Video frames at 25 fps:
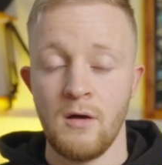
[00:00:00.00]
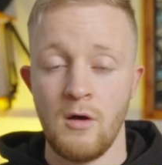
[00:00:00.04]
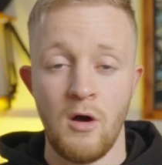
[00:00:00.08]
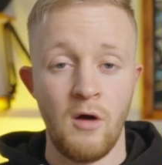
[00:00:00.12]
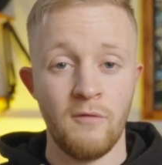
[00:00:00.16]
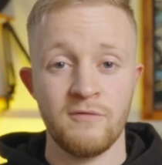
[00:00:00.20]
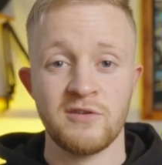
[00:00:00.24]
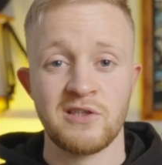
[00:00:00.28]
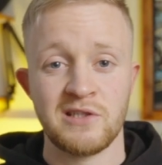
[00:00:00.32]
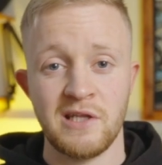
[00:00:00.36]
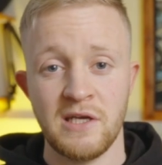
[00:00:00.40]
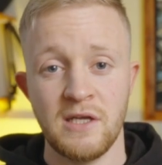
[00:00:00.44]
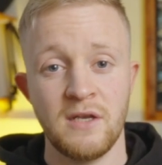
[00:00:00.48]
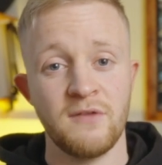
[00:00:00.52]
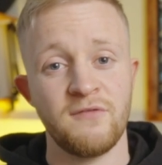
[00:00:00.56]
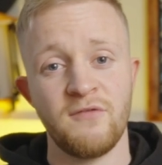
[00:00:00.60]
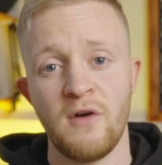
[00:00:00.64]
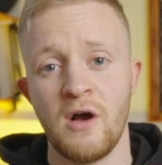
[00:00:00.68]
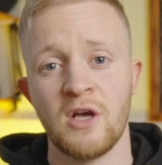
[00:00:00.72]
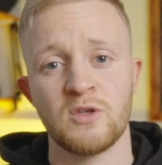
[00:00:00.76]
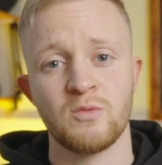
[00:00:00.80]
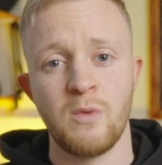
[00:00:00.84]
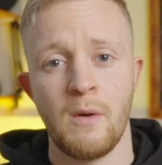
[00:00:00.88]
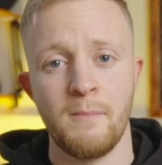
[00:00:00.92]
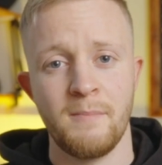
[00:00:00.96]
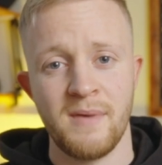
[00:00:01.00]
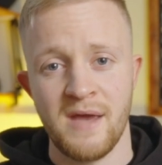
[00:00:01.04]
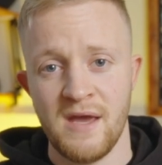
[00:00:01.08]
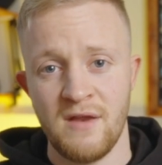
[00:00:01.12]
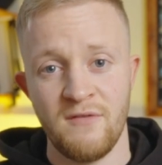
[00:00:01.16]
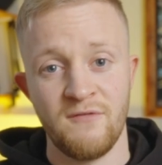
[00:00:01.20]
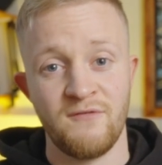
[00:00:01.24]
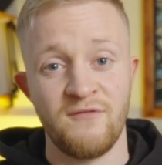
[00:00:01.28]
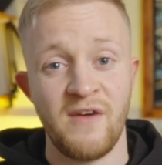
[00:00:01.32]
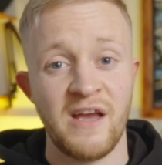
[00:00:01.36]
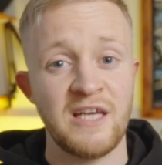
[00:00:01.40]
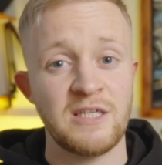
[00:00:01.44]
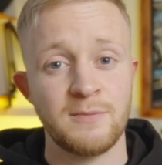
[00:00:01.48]
Obviously the first one being
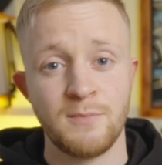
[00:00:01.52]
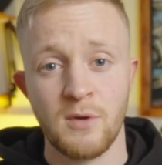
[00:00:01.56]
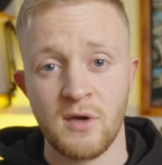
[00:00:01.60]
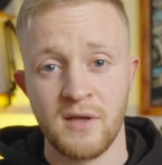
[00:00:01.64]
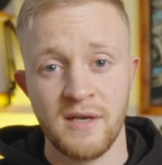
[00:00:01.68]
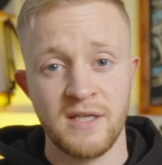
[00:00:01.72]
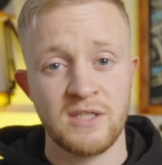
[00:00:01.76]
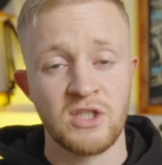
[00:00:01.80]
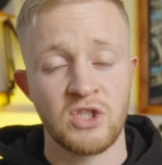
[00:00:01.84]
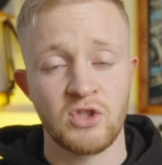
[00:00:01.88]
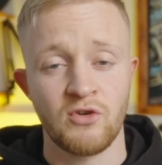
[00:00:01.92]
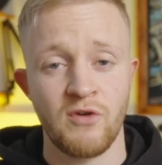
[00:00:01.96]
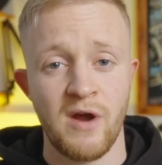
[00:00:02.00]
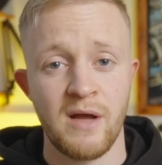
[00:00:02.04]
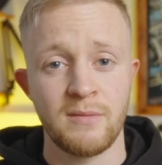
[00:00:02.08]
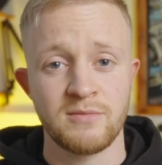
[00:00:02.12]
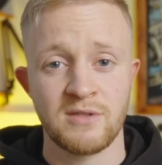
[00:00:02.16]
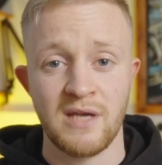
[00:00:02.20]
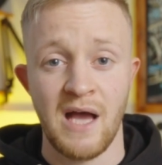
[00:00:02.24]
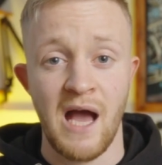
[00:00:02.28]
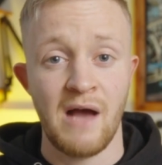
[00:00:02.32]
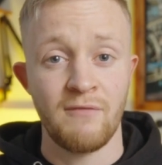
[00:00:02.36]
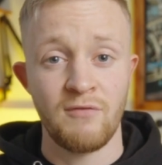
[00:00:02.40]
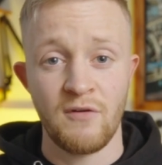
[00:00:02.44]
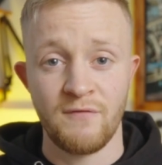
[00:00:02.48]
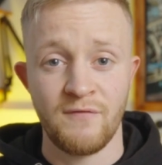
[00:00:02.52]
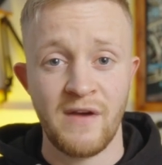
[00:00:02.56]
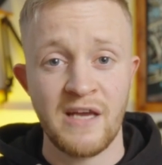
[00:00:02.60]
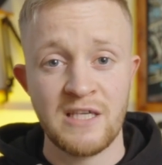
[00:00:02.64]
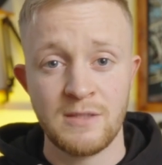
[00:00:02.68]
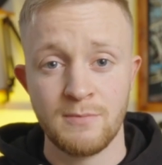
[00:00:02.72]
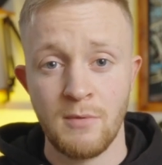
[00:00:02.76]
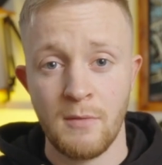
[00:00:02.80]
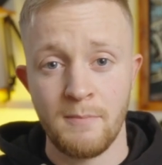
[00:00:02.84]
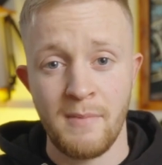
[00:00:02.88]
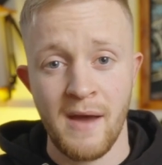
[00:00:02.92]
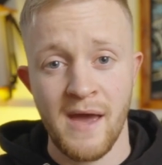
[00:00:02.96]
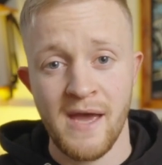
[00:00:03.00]
Facebook and Instagram. So have a
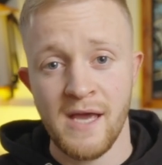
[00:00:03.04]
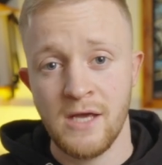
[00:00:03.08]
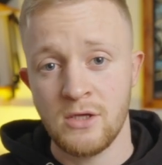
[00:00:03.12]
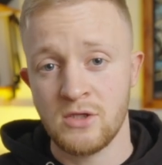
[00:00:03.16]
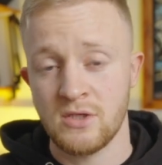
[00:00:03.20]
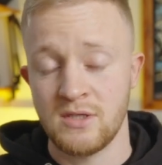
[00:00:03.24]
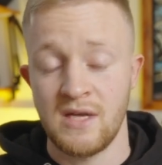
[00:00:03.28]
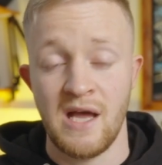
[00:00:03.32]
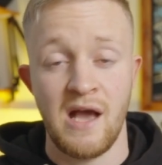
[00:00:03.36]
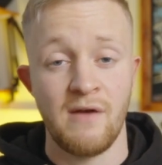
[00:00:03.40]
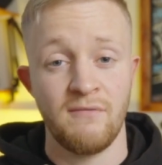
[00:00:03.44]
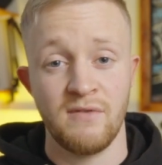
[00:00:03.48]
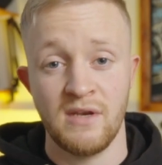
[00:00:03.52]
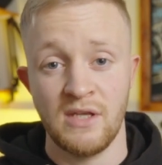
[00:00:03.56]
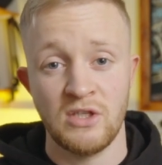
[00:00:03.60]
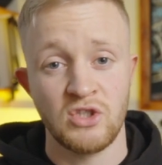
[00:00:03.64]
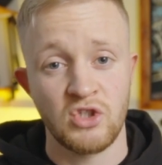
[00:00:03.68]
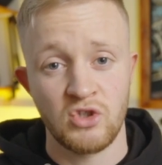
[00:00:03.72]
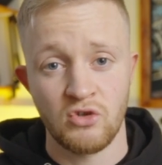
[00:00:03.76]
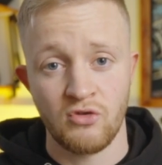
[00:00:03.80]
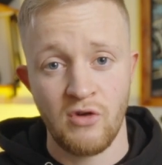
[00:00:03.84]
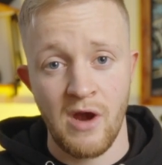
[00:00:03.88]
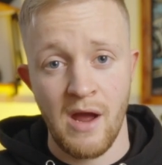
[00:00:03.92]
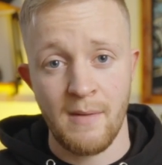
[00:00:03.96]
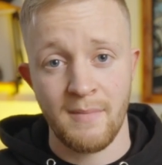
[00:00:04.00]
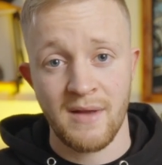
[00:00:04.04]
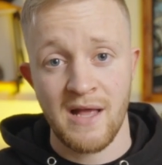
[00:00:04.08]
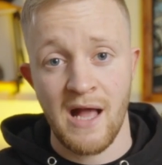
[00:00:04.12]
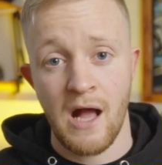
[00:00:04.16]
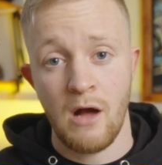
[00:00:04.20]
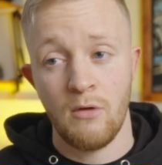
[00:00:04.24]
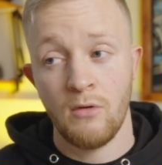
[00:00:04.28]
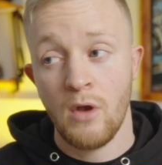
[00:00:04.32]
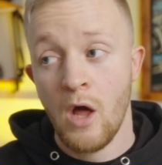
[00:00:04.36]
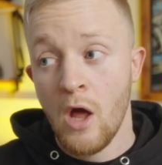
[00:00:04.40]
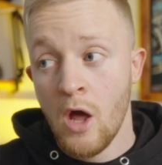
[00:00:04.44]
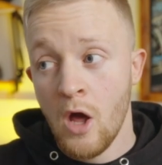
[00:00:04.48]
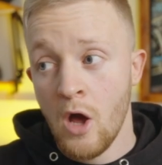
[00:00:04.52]
Facebook page and have an Instagram
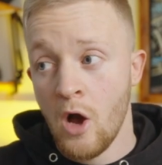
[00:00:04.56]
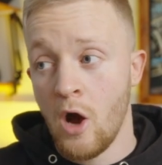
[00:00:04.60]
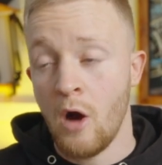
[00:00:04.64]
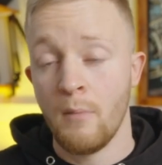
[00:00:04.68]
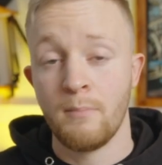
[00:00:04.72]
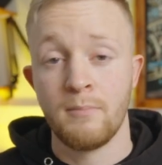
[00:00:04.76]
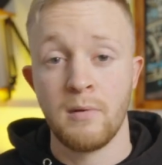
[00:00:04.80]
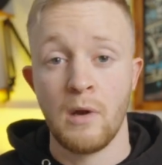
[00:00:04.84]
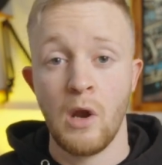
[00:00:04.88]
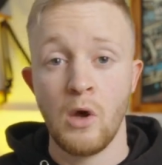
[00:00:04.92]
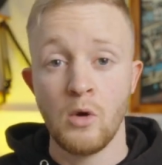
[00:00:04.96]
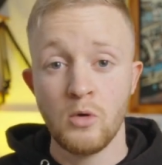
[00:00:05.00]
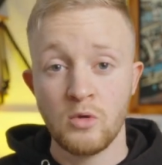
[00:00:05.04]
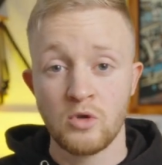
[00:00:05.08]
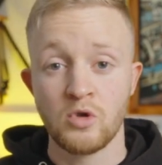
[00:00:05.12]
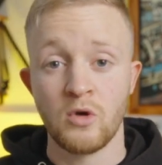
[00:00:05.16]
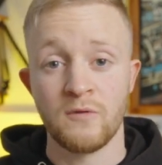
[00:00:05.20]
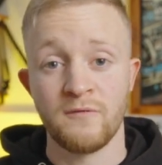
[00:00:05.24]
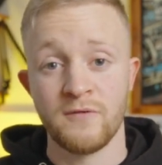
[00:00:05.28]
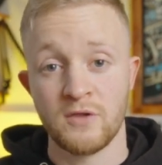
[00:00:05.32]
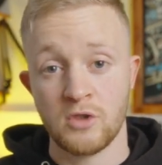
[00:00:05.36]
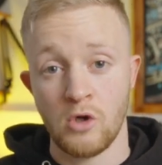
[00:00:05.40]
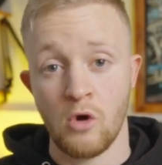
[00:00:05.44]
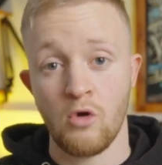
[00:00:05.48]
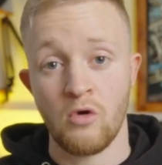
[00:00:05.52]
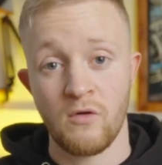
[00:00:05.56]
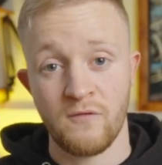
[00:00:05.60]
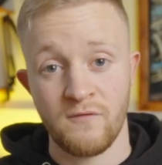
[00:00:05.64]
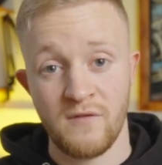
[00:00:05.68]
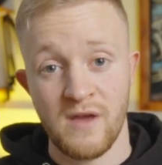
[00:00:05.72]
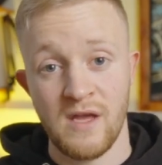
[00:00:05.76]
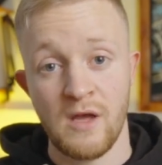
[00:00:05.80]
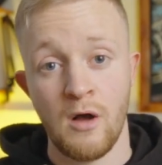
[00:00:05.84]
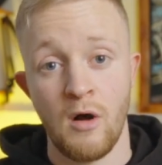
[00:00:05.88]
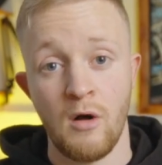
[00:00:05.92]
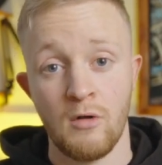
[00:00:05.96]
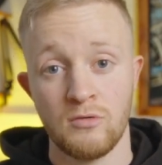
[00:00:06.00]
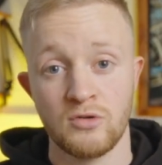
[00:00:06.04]
account. Upload your
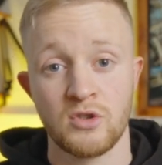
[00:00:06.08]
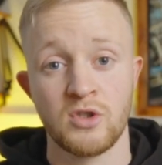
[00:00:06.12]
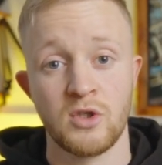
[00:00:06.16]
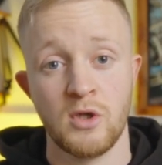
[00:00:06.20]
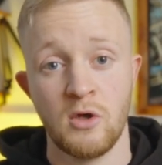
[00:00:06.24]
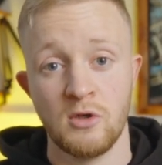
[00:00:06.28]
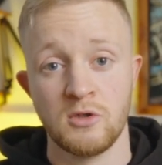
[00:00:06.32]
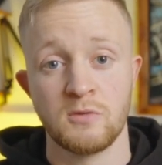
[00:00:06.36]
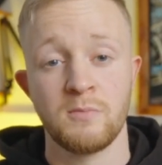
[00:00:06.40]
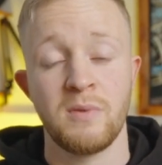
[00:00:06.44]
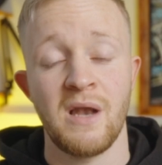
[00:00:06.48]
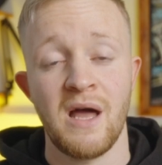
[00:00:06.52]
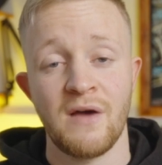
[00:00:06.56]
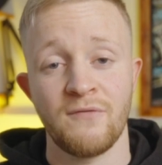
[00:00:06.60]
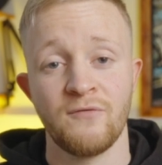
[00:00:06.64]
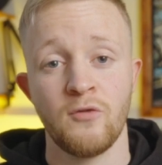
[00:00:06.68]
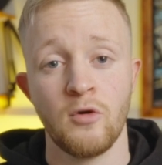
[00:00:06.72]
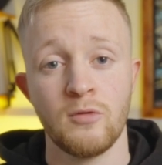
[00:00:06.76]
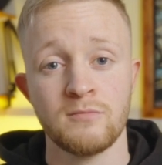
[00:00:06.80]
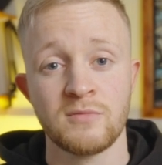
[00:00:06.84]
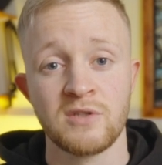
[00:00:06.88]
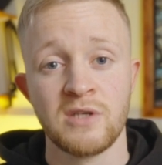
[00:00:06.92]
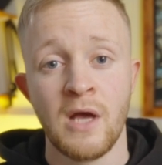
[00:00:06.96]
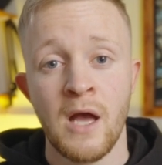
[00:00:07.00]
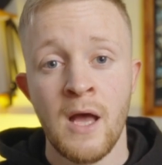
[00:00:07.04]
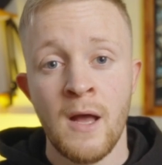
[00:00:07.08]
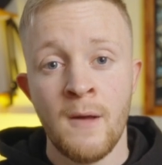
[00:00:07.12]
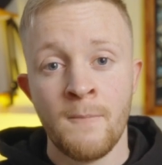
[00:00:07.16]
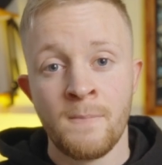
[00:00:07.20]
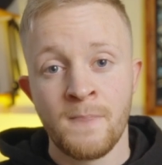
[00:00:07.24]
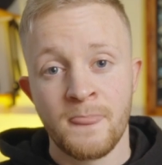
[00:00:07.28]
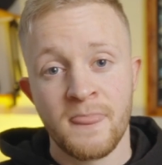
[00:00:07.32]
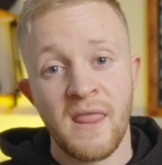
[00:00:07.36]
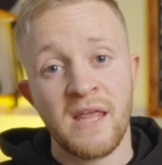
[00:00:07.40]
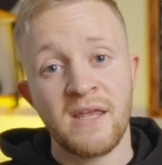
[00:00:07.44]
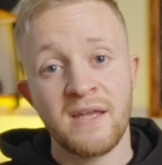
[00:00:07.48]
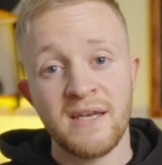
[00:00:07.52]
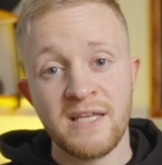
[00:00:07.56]
photography onto those platforms.
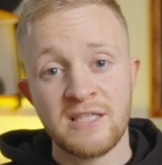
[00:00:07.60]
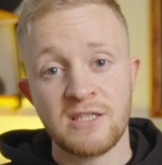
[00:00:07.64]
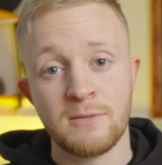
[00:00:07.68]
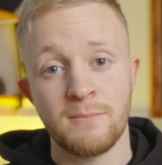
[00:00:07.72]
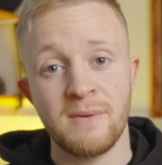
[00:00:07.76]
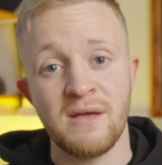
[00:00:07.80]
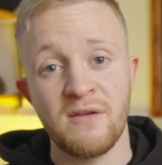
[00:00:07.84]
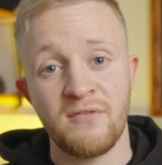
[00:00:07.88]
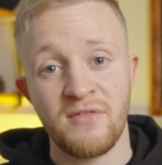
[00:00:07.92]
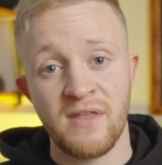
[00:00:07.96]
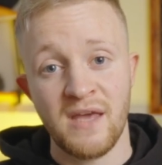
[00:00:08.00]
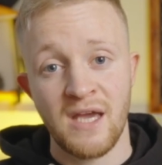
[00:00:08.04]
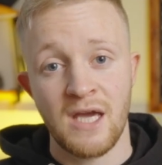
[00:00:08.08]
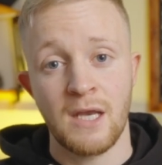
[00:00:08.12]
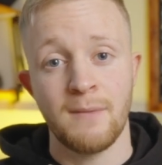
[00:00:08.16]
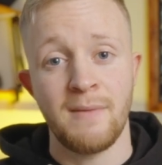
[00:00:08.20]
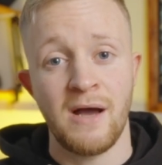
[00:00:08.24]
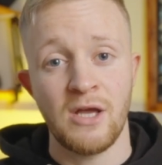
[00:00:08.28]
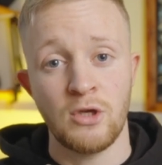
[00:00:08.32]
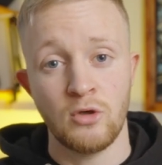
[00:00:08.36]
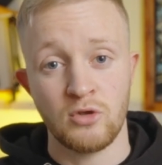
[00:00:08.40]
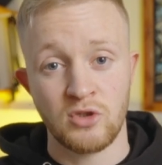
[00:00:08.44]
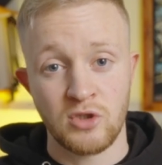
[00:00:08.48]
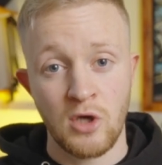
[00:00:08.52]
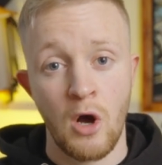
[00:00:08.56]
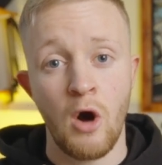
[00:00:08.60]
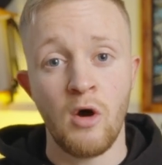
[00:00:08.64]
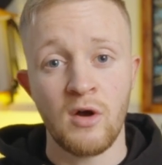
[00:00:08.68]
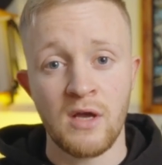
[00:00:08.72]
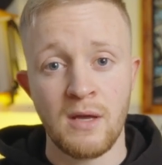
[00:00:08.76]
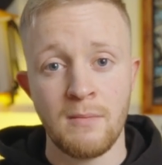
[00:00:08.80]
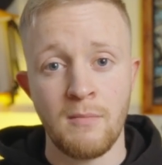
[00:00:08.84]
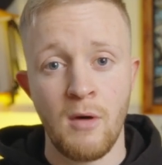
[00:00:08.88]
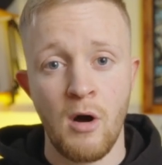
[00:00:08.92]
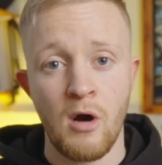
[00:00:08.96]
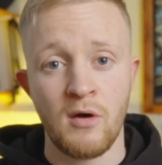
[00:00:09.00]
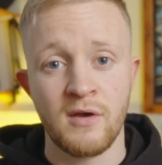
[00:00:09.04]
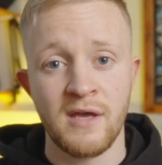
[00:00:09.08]
then you need to be thinking about your target
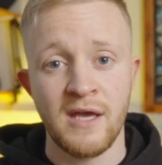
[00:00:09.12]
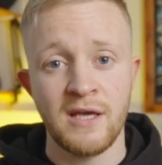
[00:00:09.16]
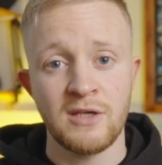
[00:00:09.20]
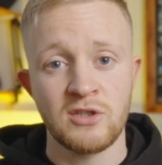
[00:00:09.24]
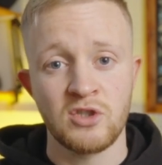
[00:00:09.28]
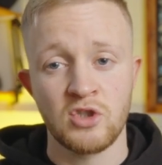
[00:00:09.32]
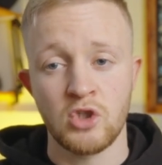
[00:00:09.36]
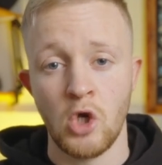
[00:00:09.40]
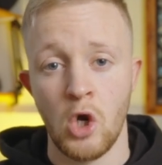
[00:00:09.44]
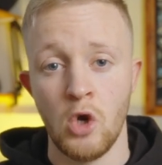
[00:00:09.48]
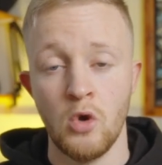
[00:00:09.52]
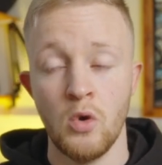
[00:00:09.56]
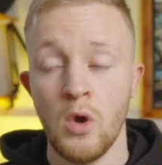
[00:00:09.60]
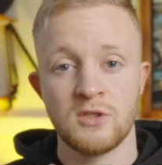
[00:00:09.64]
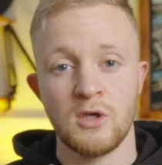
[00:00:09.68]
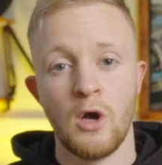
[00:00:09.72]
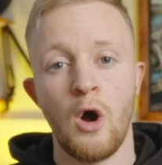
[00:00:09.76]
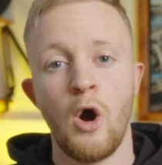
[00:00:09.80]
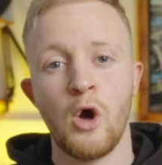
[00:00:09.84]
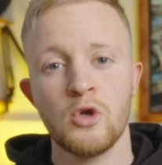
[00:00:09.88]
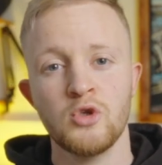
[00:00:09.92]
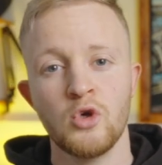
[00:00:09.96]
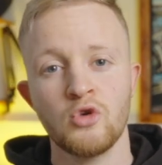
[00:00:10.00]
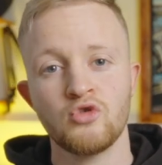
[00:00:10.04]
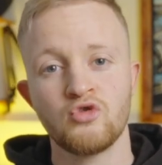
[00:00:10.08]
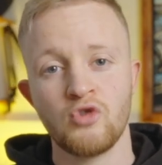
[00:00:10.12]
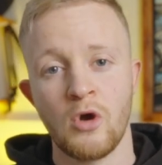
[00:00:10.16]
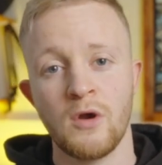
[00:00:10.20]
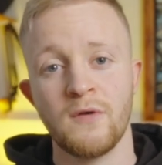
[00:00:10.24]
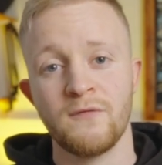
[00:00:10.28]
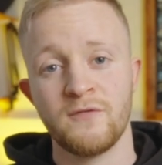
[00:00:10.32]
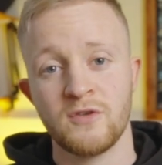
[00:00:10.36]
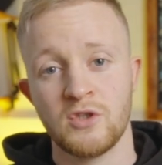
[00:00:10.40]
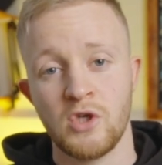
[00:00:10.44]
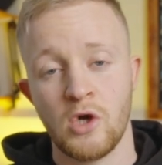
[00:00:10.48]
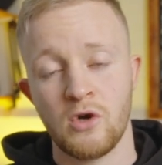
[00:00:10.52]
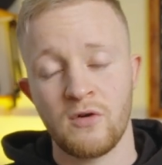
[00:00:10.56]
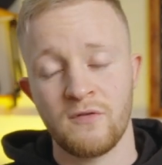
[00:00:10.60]
market. So are you a drone
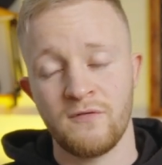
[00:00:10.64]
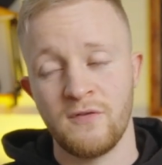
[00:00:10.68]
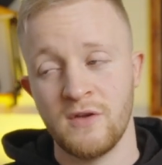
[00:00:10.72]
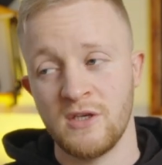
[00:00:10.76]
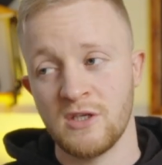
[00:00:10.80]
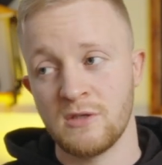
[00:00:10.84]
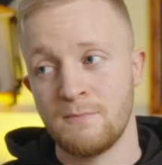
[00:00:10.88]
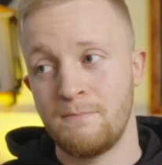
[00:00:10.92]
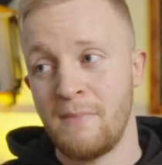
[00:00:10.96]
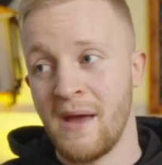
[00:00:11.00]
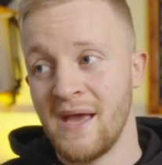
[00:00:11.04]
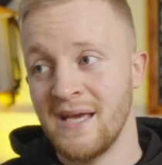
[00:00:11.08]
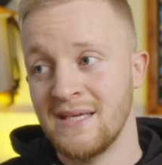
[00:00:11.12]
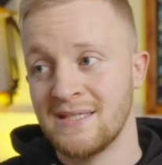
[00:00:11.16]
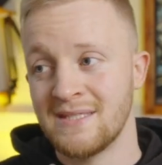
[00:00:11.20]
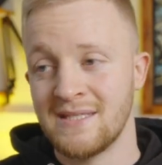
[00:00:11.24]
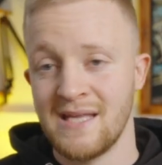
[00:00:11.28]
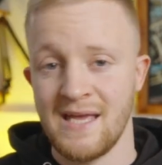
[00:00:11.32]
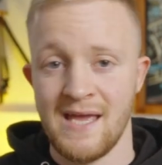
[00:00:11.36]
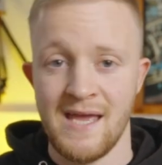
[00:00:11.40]
photographer that's based